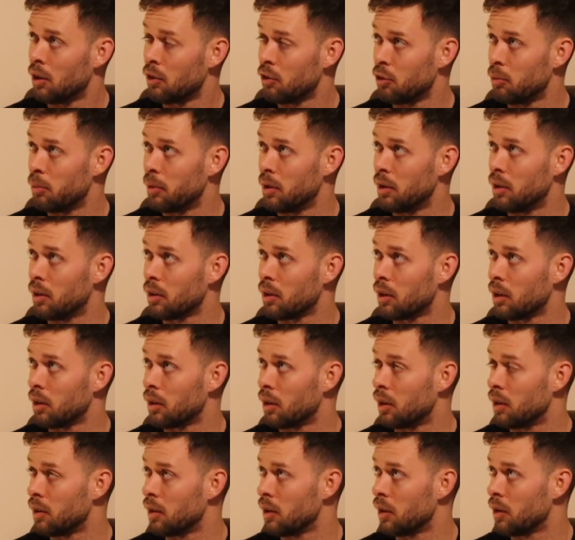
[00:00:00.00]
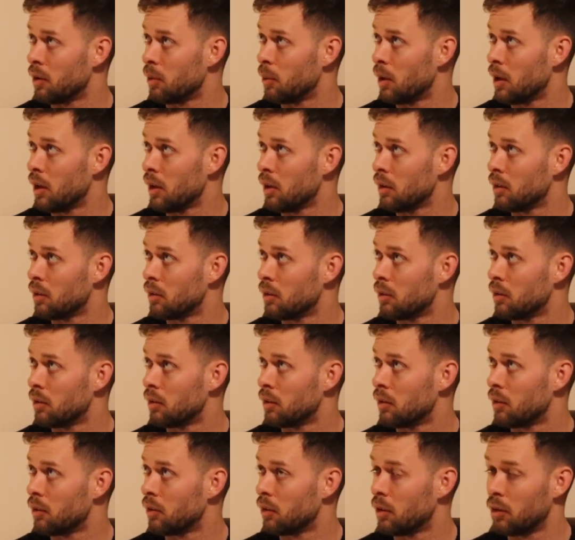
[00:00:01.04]
She'll be looking like the other way.
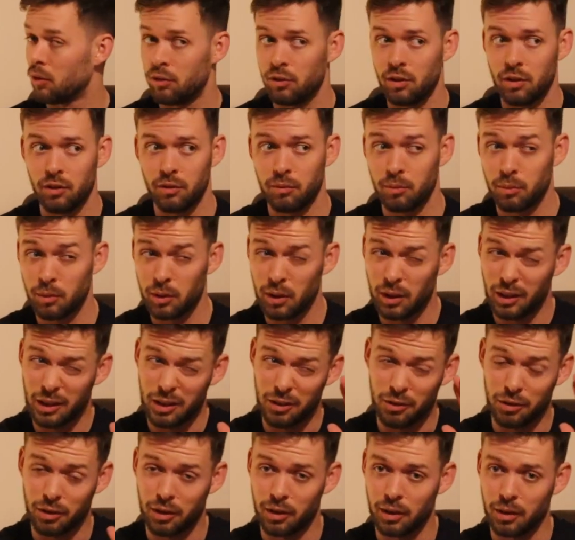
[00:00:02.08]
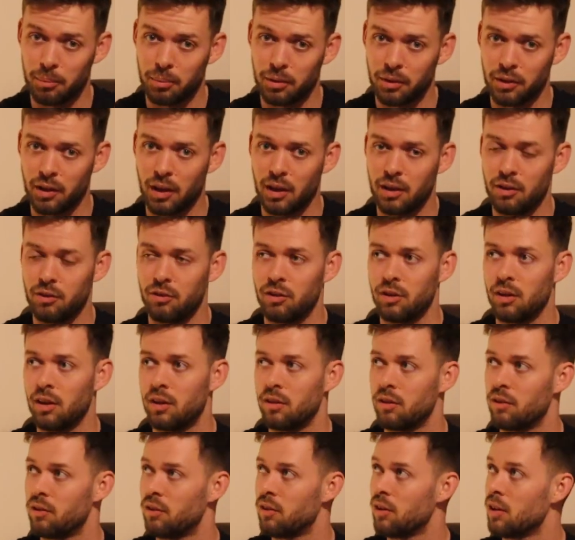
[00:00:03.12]
So she's really trying to pretend she
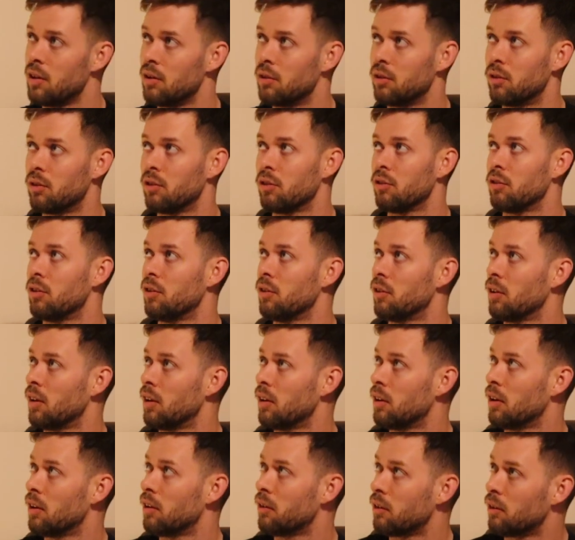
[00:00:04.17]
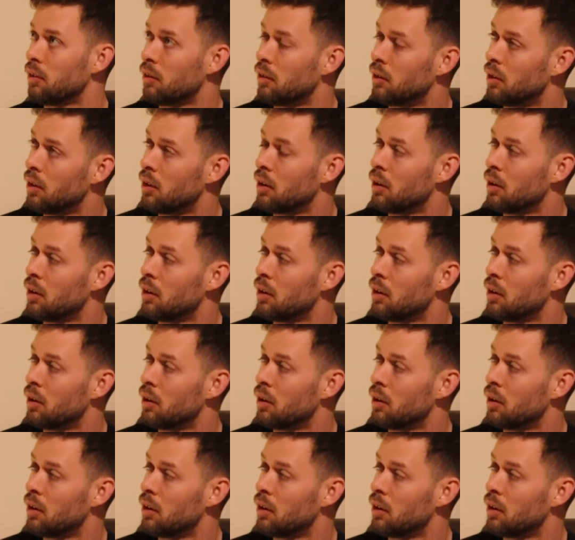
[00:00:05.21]
didn't see you. So she's like this.